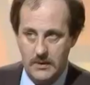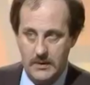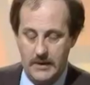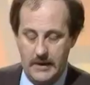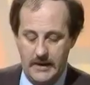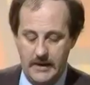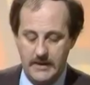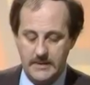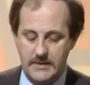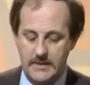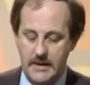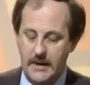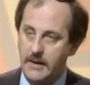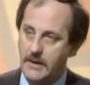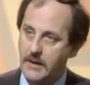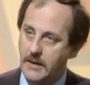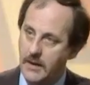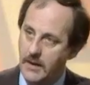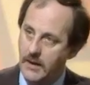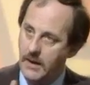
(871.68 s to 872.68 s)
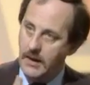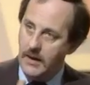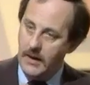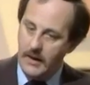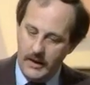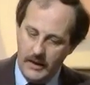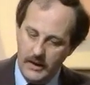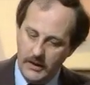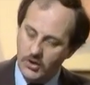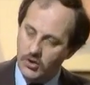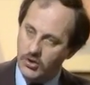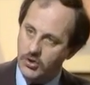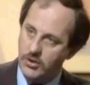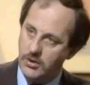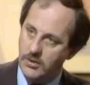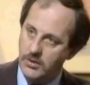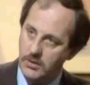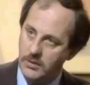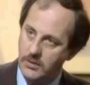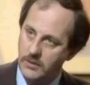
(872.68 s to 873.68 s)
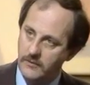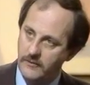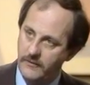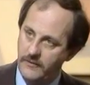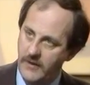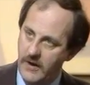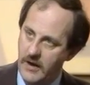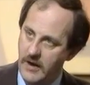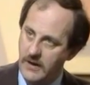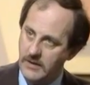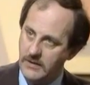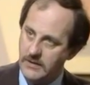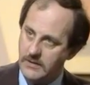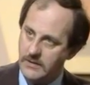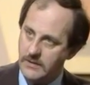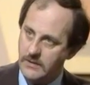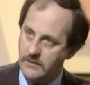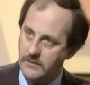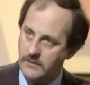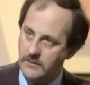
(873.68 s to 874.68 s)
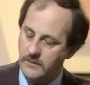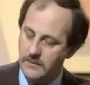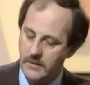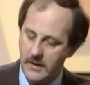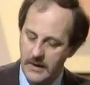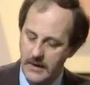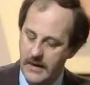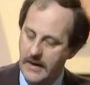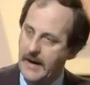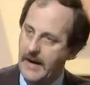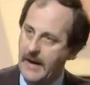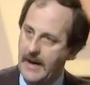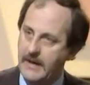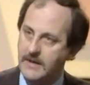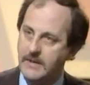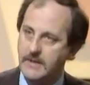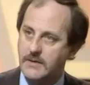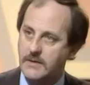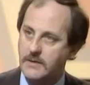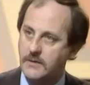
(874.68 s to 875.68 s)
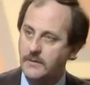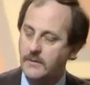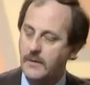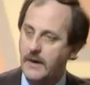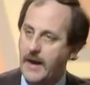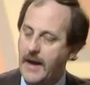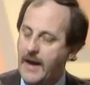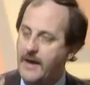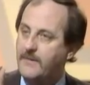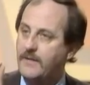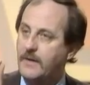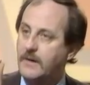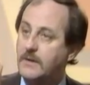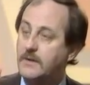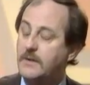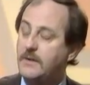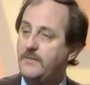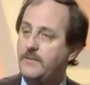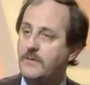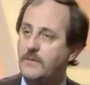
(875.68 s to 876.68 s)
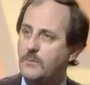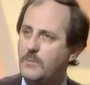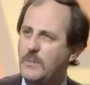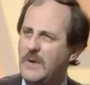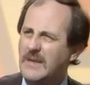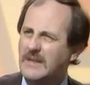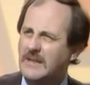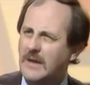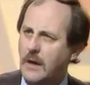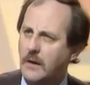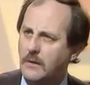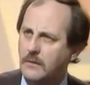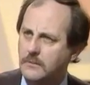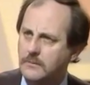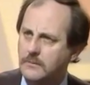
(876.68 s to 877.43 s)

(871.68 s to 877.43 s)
is that each verse has to have a different meter.